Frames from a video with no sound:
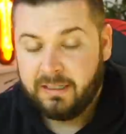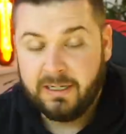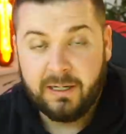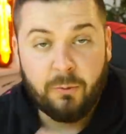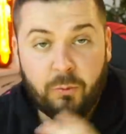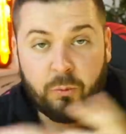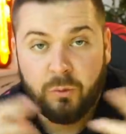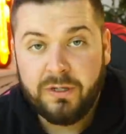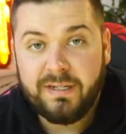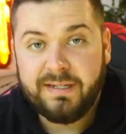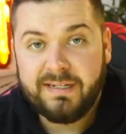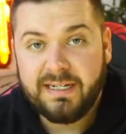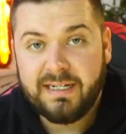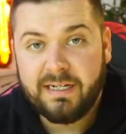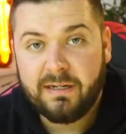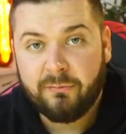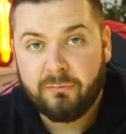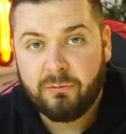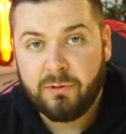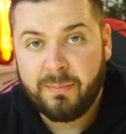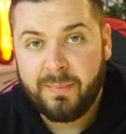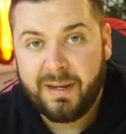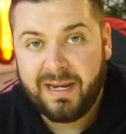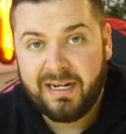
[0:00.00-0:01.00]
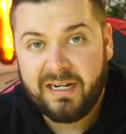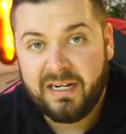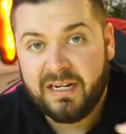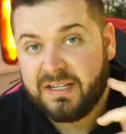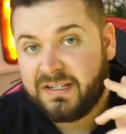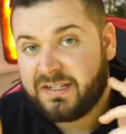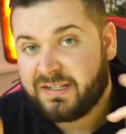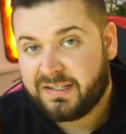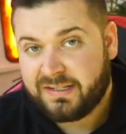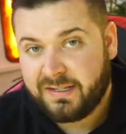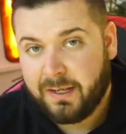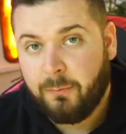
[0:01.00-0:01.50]
It would need to remain
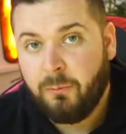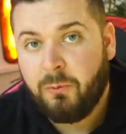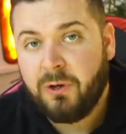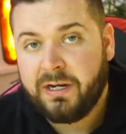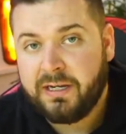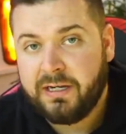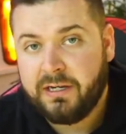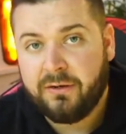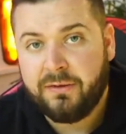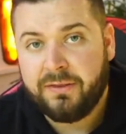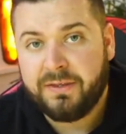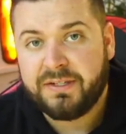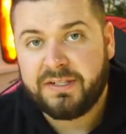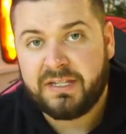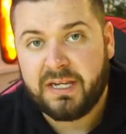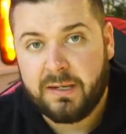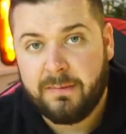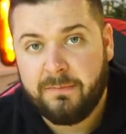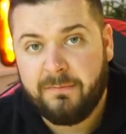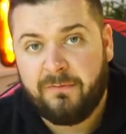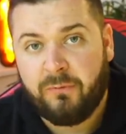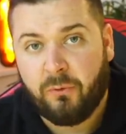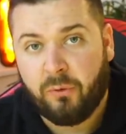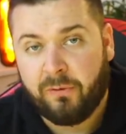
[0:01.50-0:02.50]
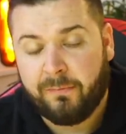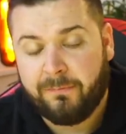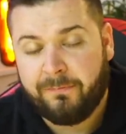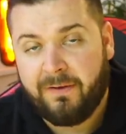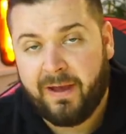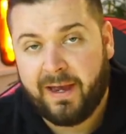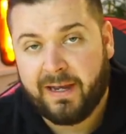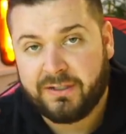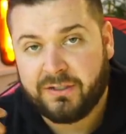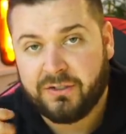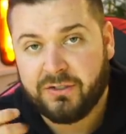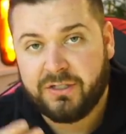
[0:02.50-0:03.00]
somewhat near the same form
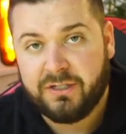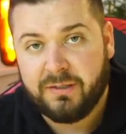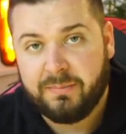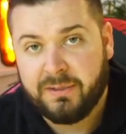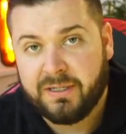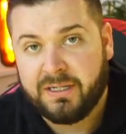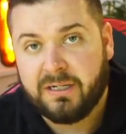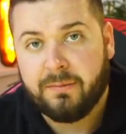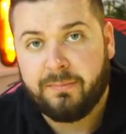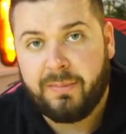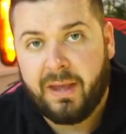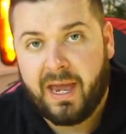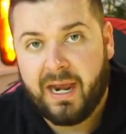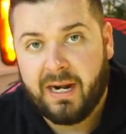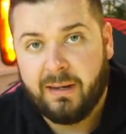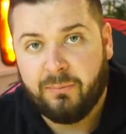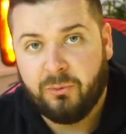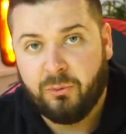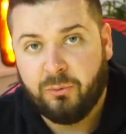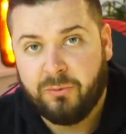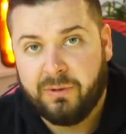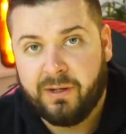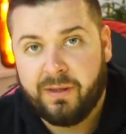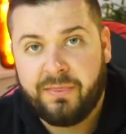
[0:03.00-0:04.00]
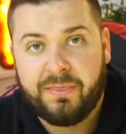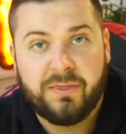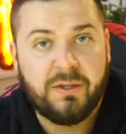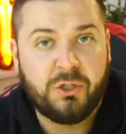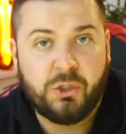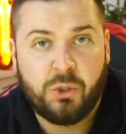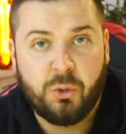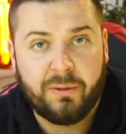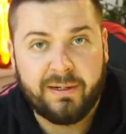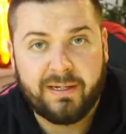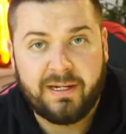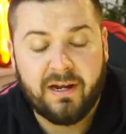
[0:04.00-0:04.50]
factor to be compatible with the
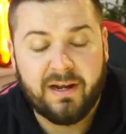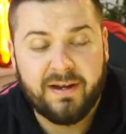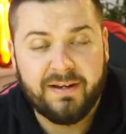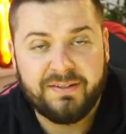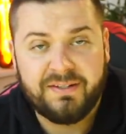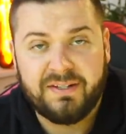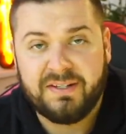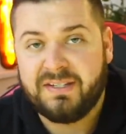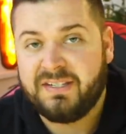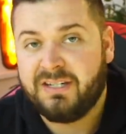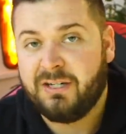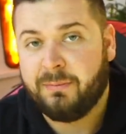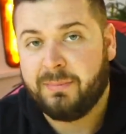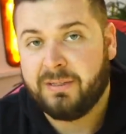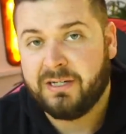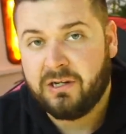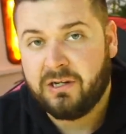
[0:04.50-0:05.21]
Joy-Cons and still be